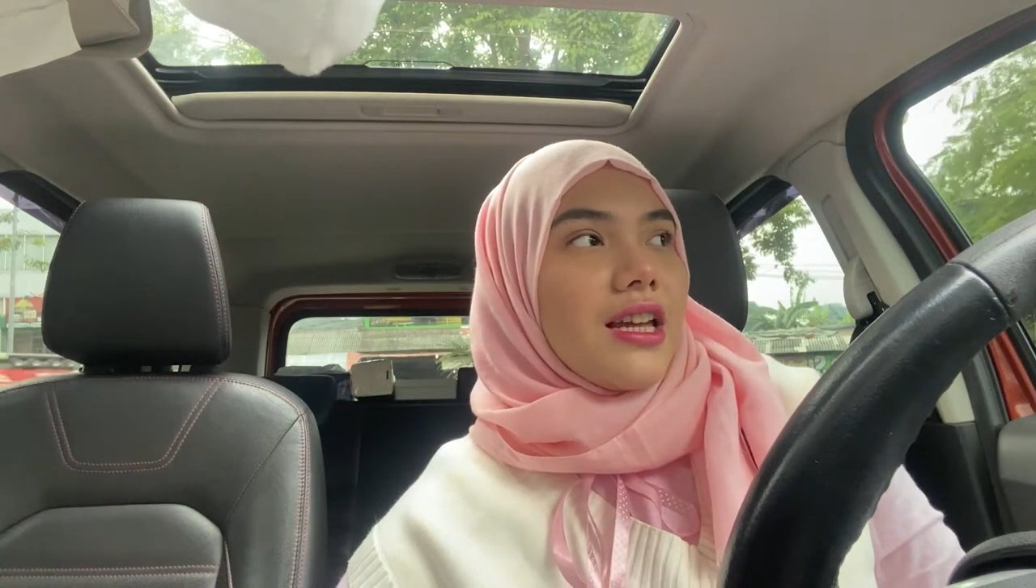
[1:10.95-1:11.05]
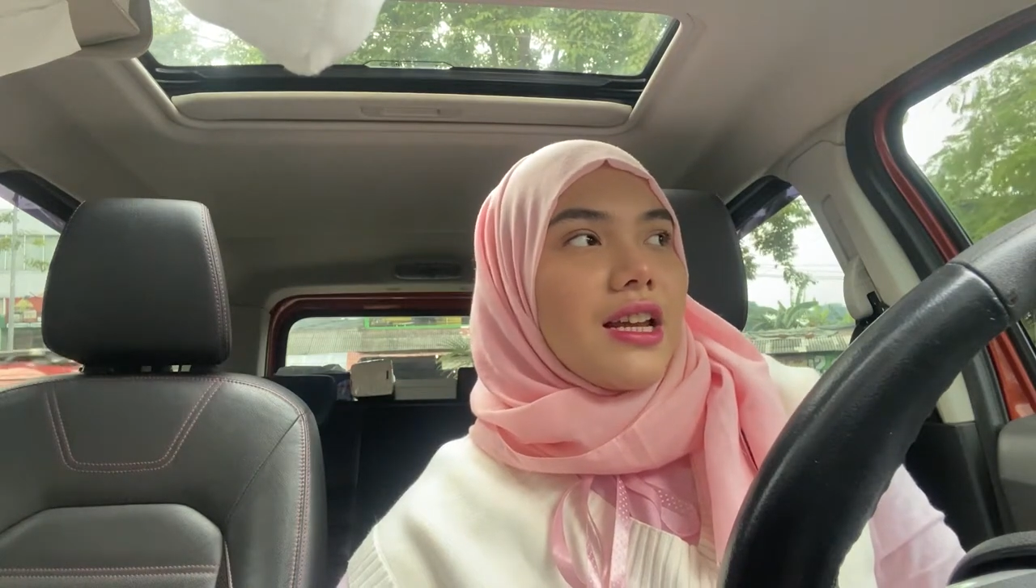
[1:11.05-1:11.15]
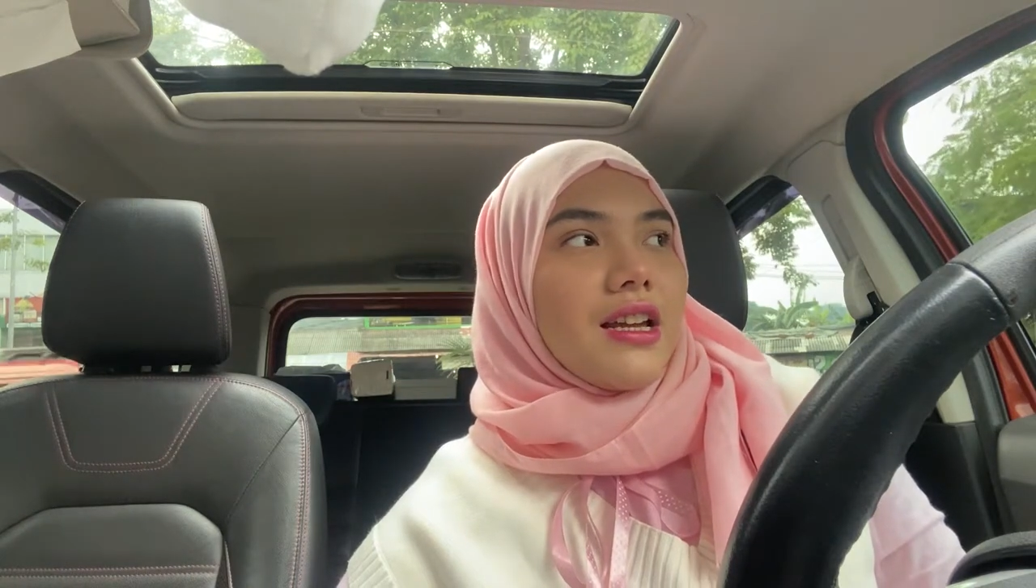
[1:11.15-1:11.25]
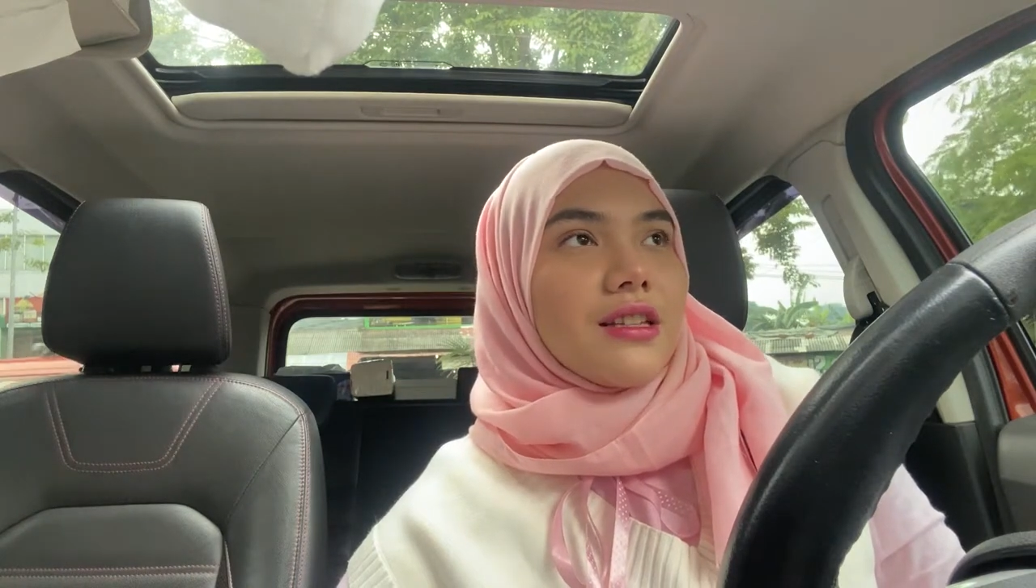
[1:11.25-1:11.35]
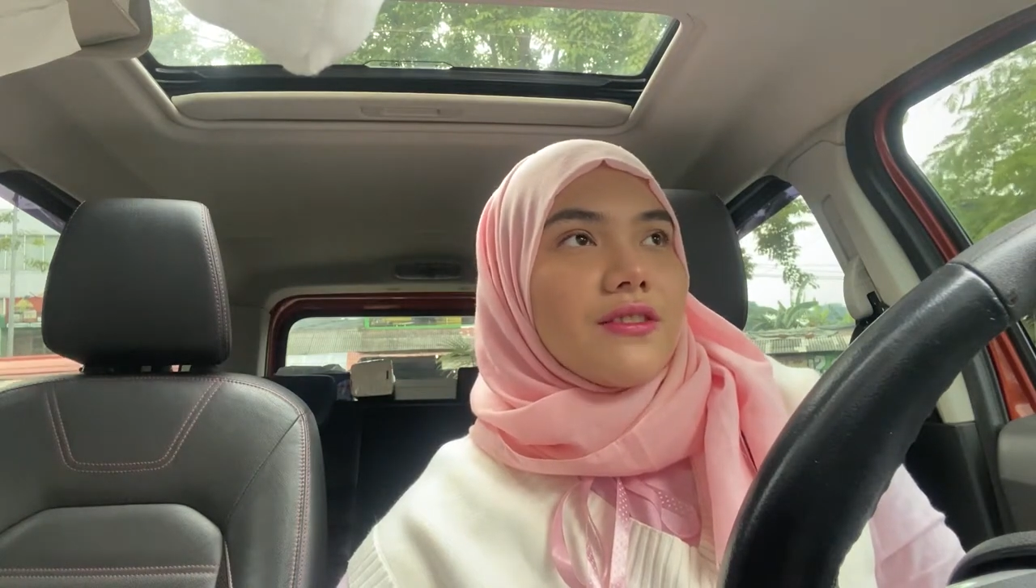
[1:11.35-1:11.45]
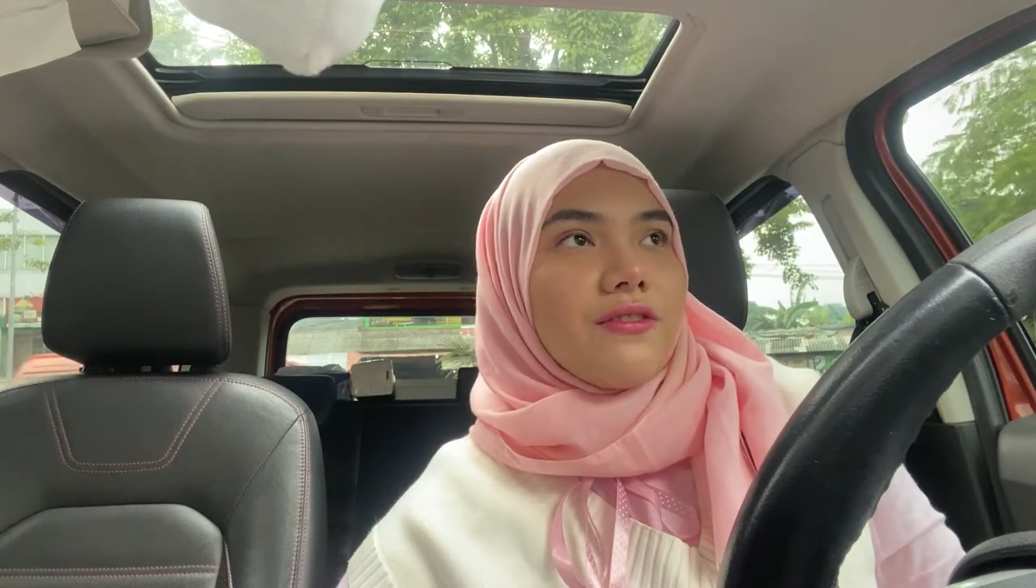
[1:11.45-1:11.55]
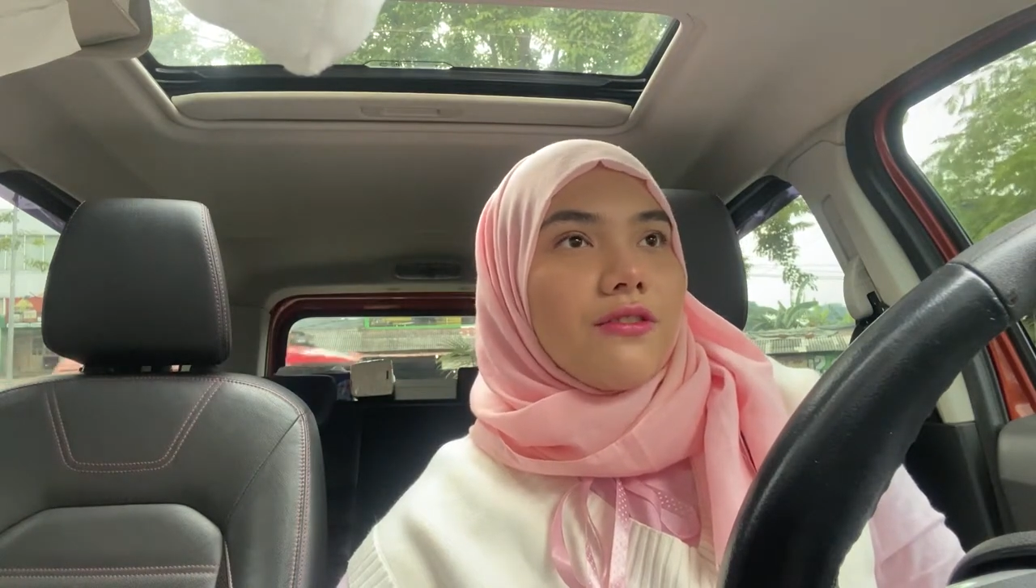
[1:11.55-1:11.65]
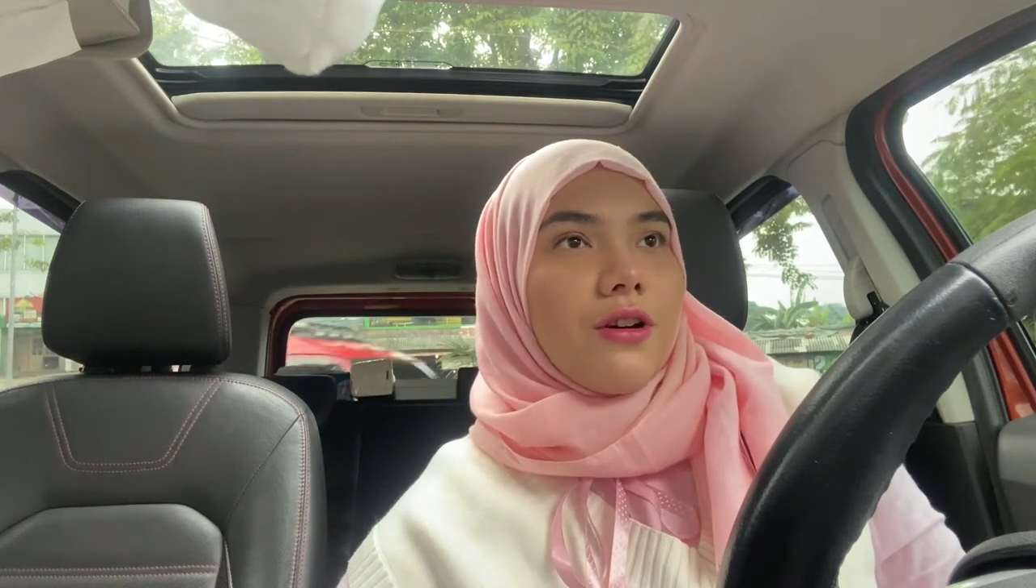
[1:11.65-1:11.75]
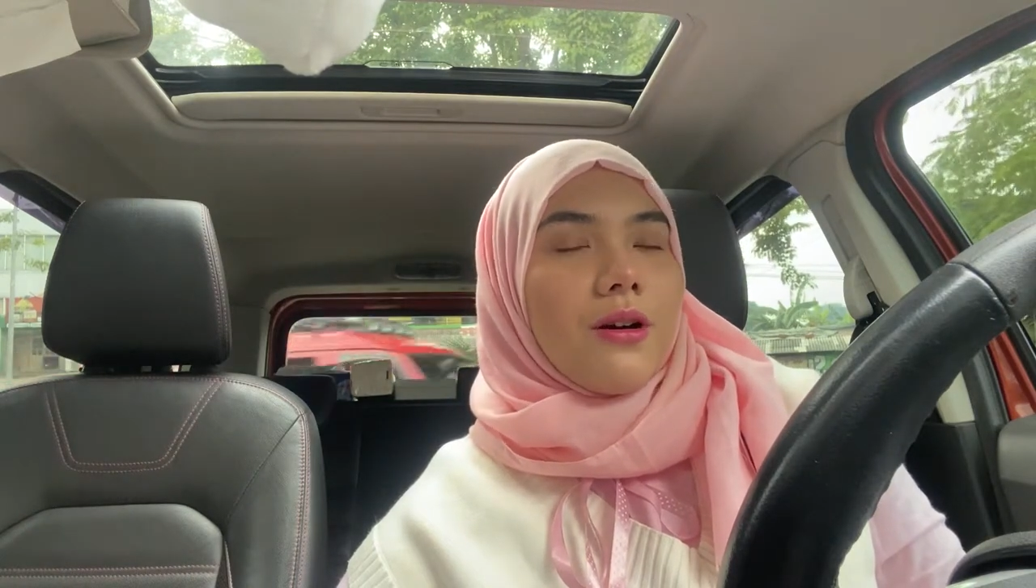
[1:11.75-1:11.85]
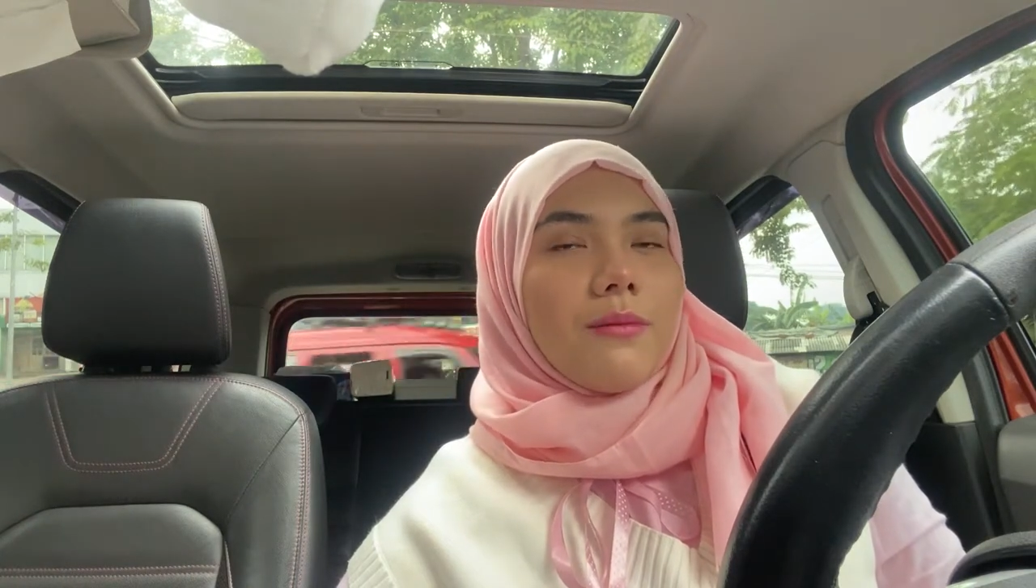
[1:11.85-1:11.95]
it is
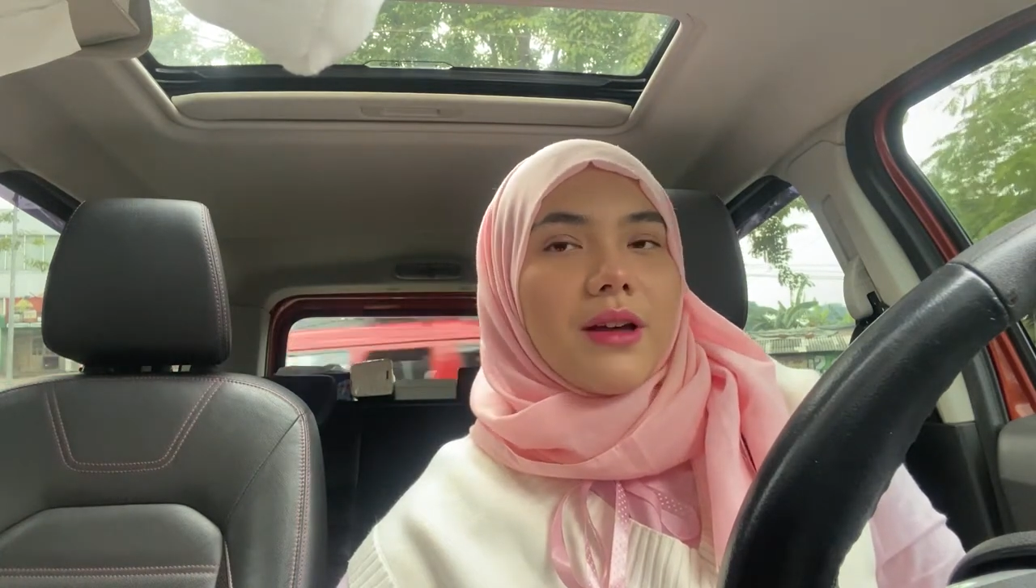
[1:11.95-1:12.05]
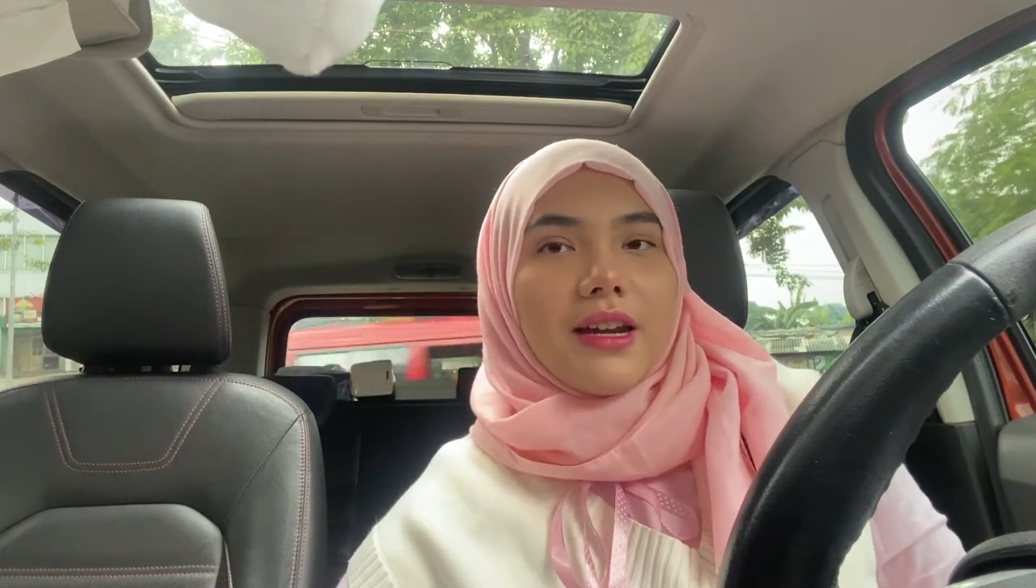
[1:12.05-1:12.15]
from